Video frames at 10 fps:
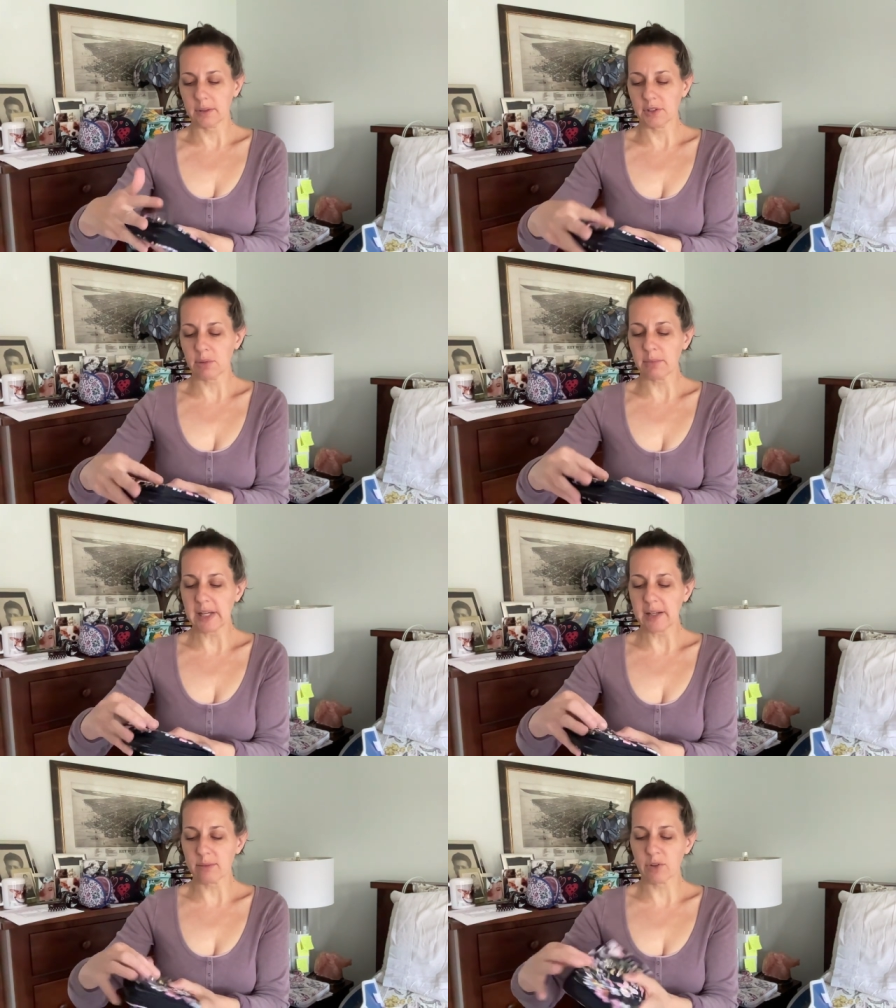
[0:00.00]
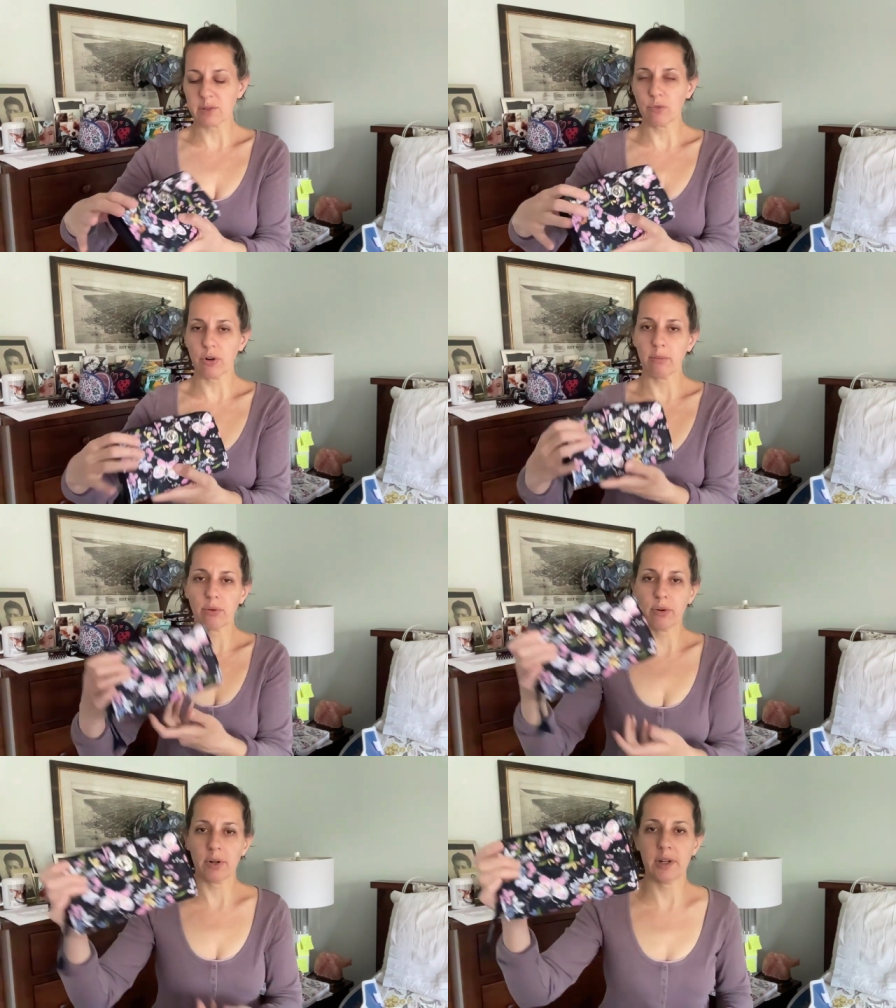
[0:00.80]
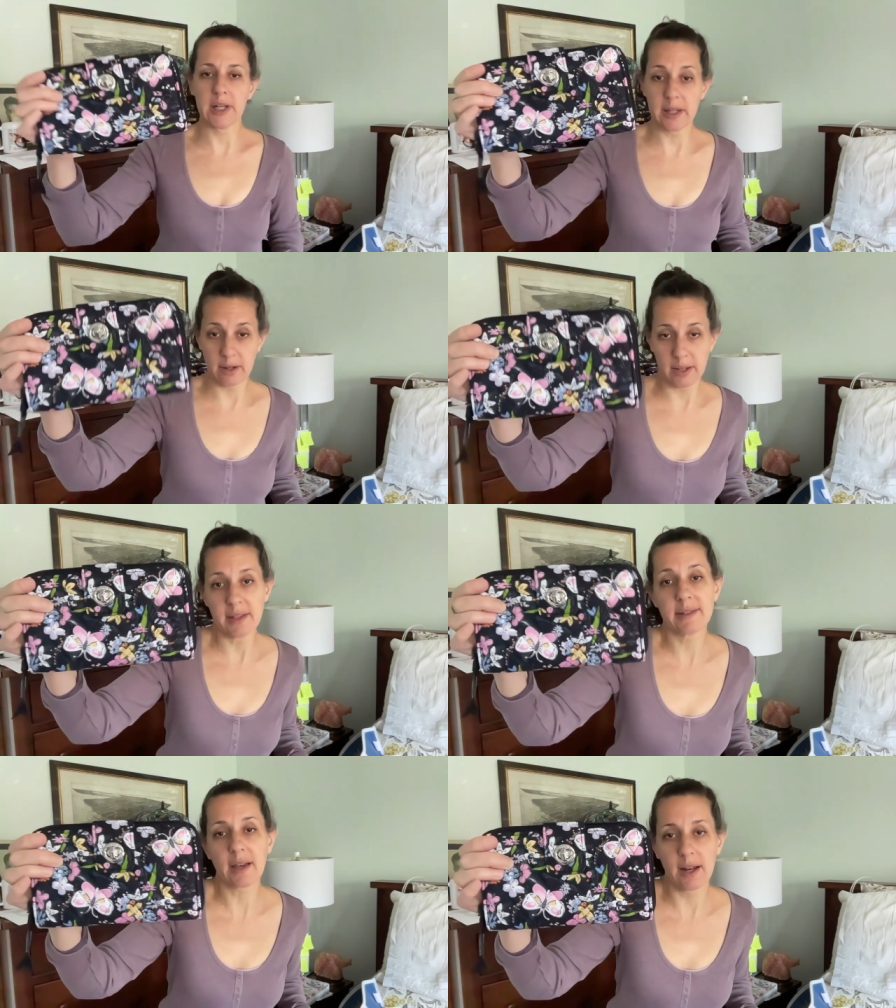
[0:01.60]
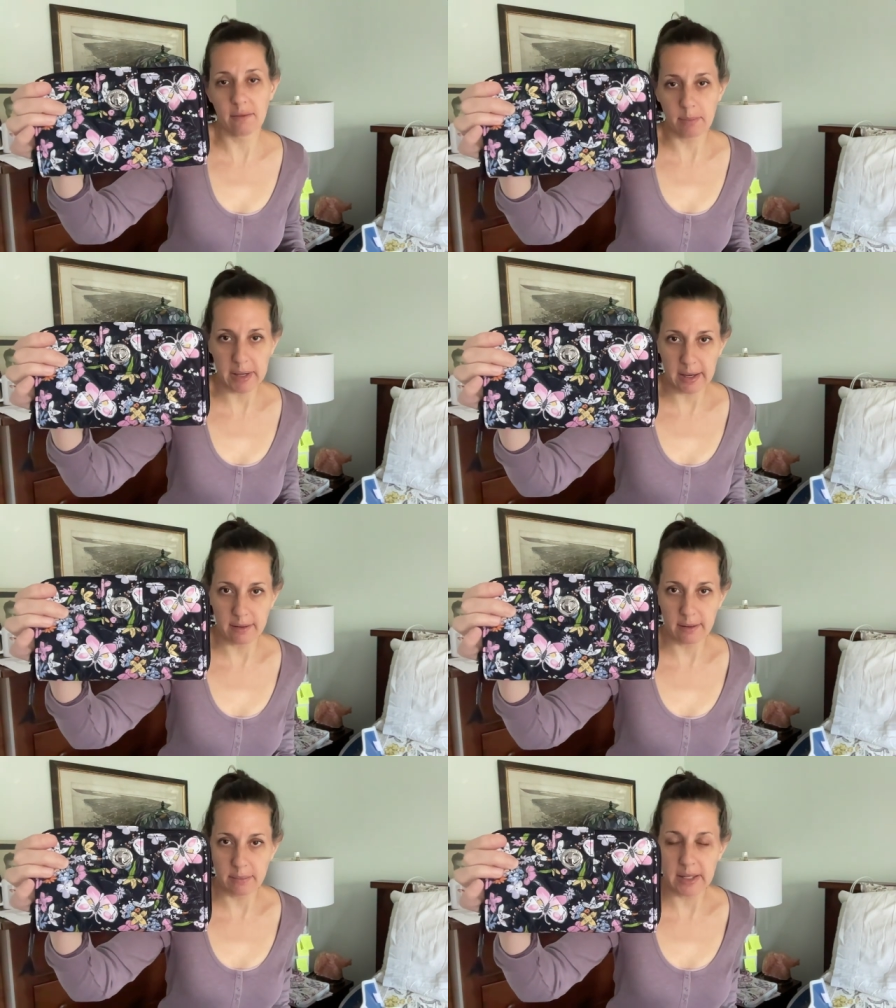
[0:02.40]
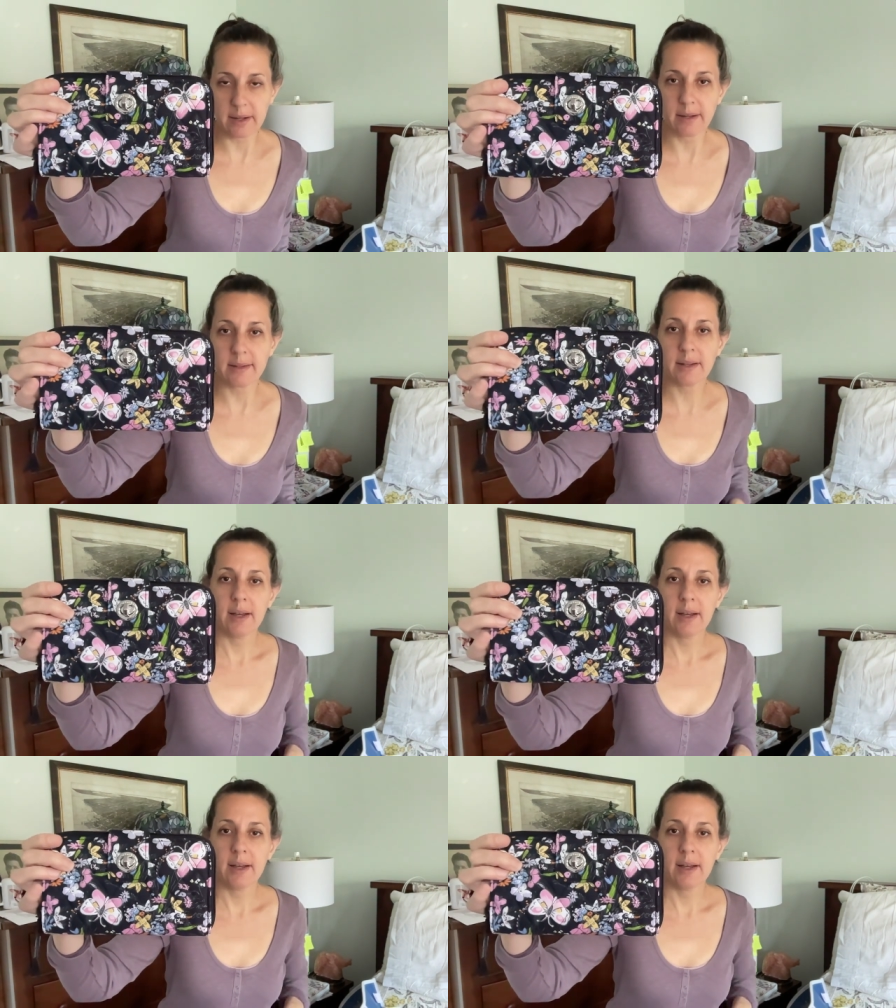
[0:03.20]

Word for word: To me, what's more important here in this kind of a pattern, because